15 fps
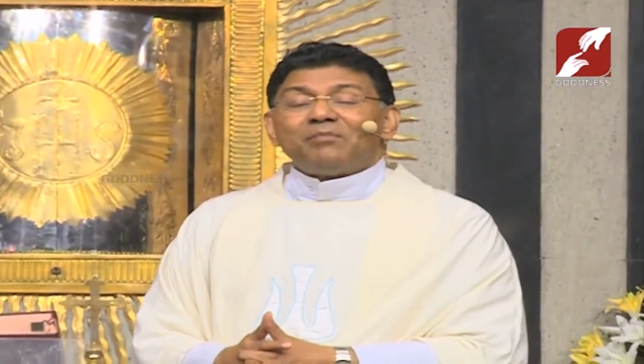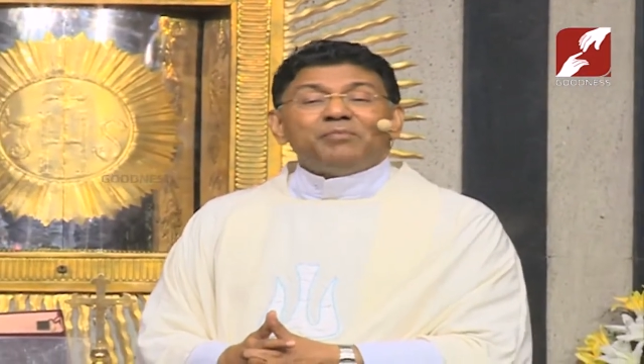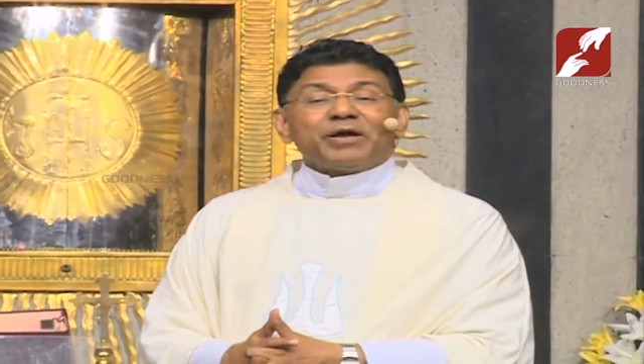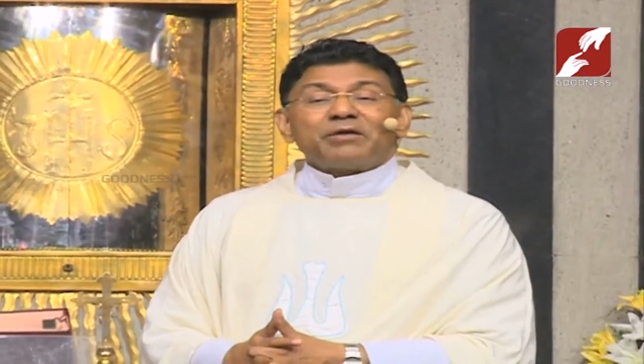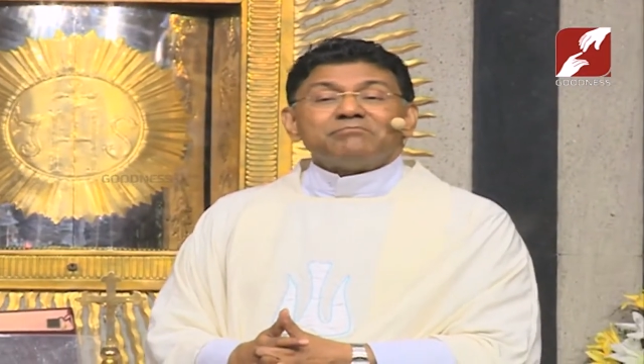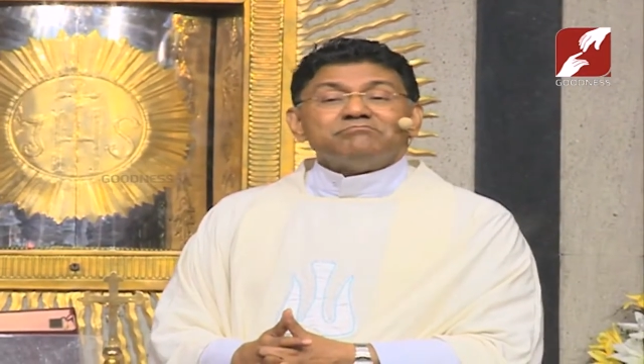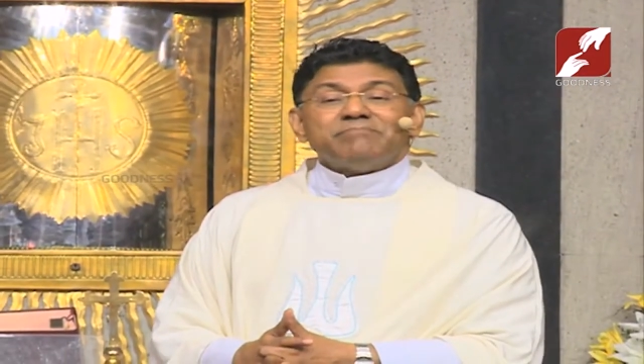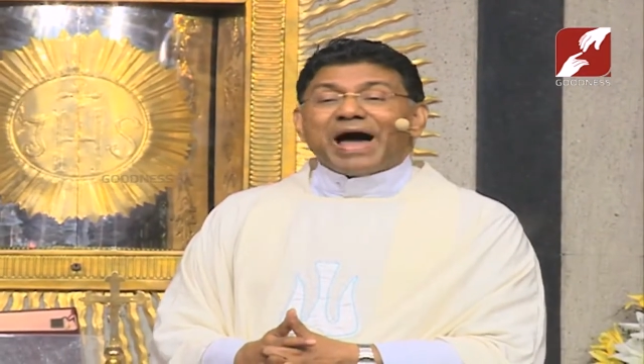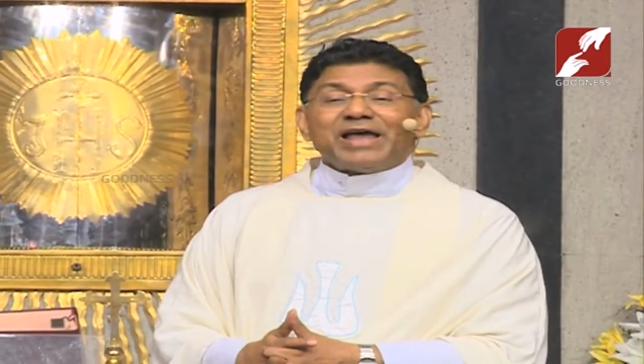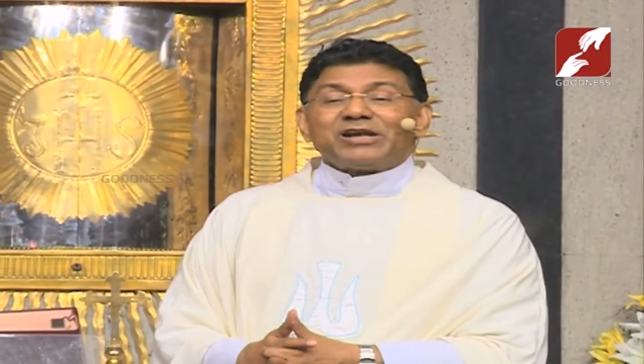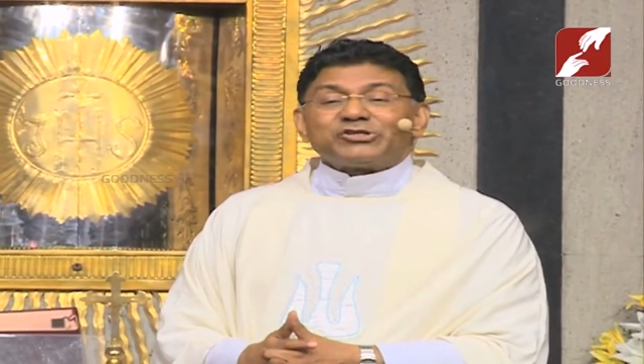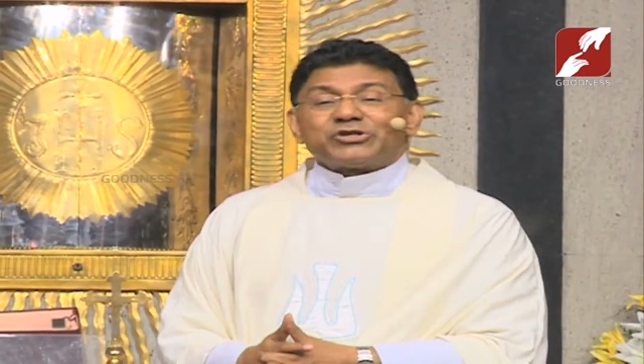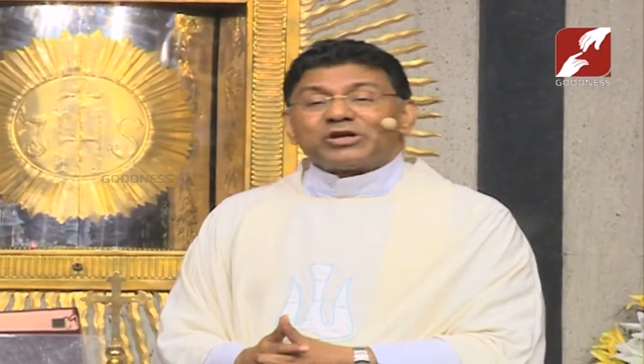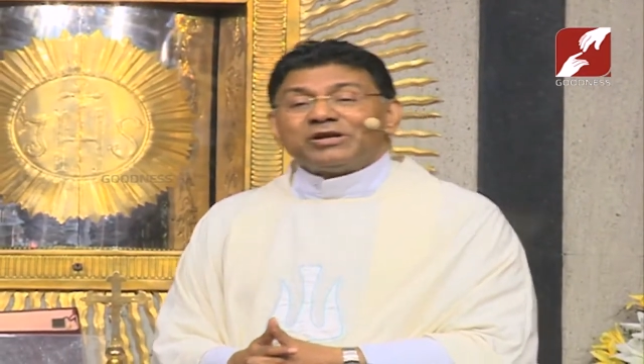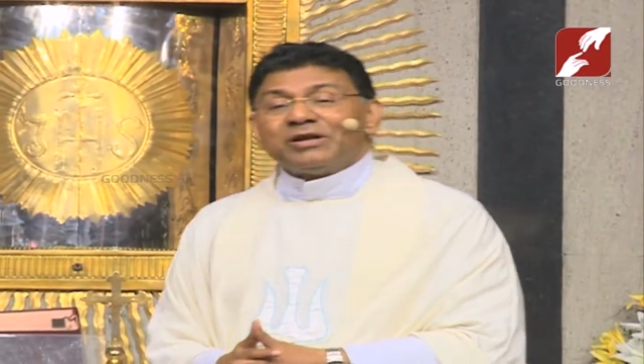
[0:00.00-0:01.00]
big
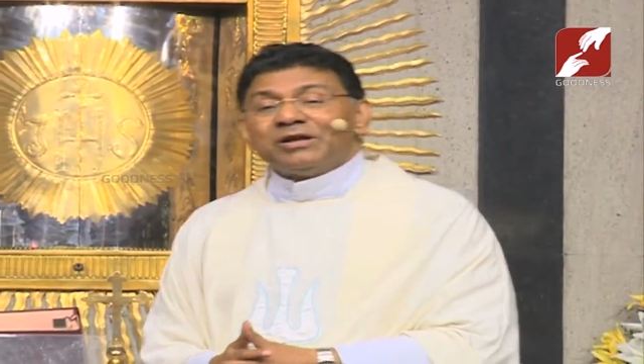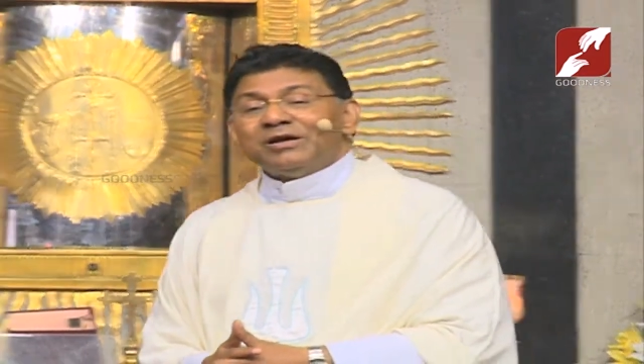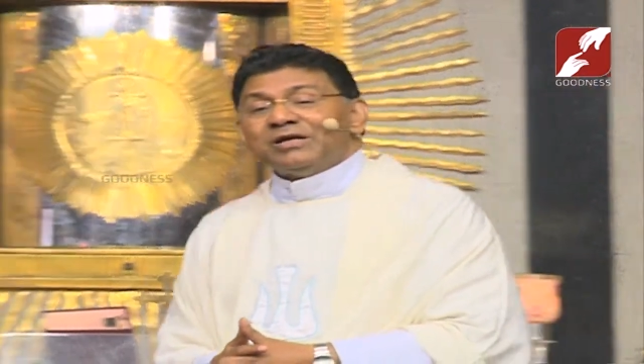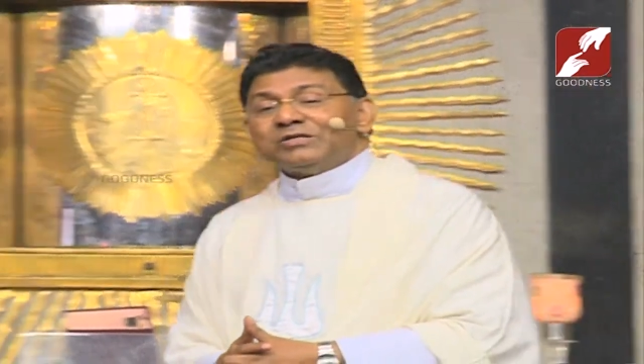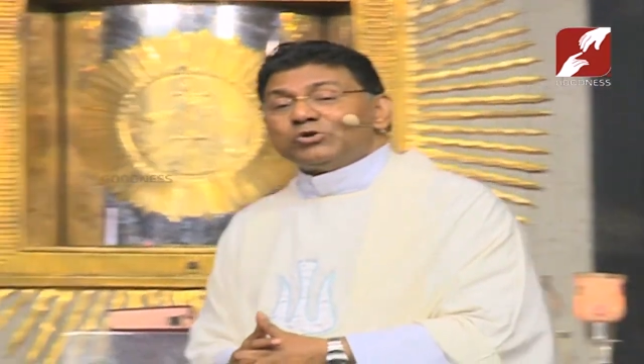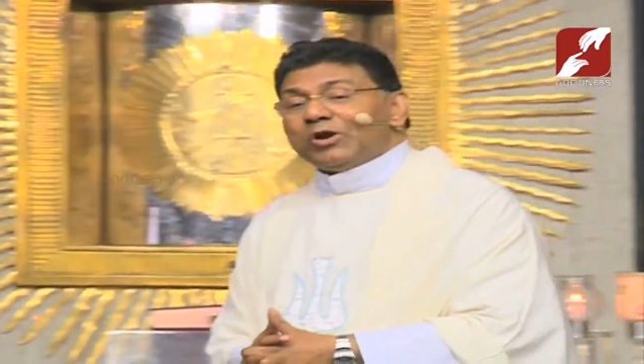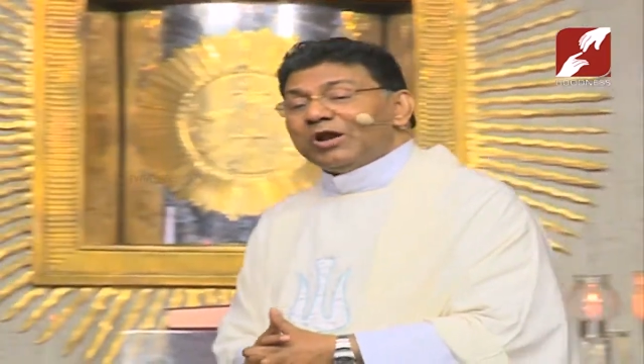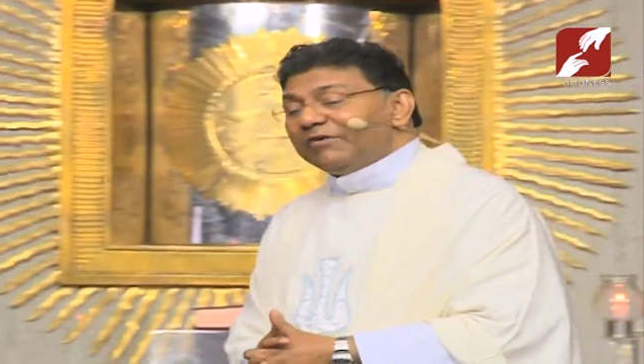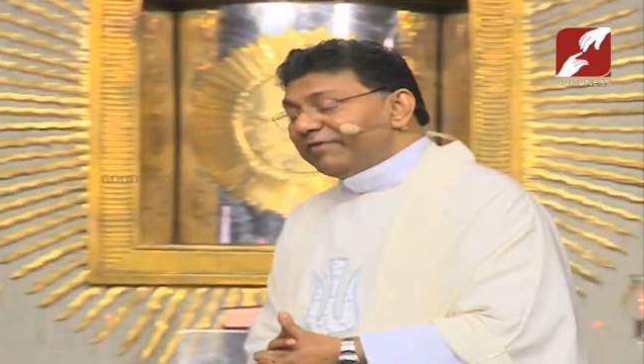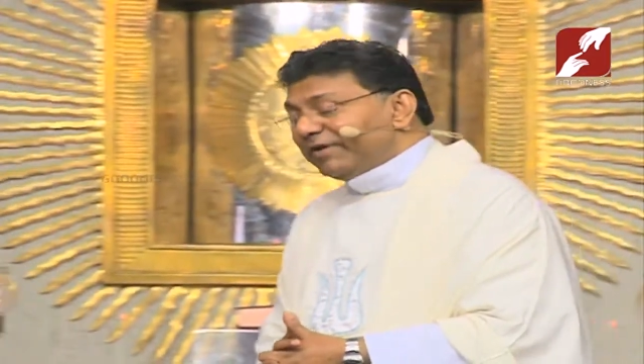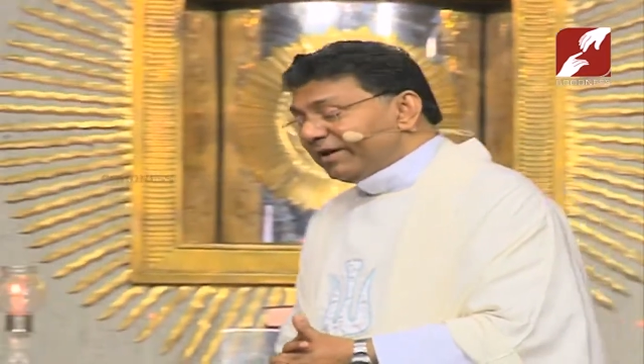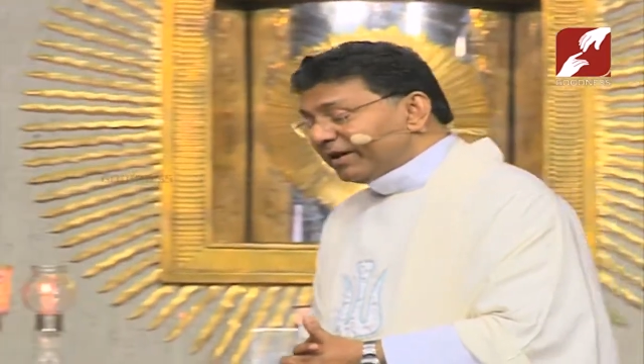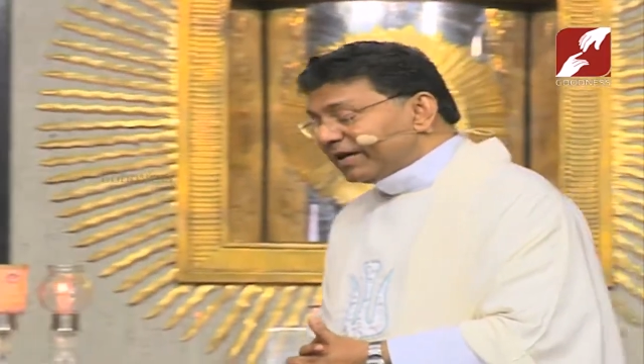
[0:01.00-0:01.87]
mansion to live in.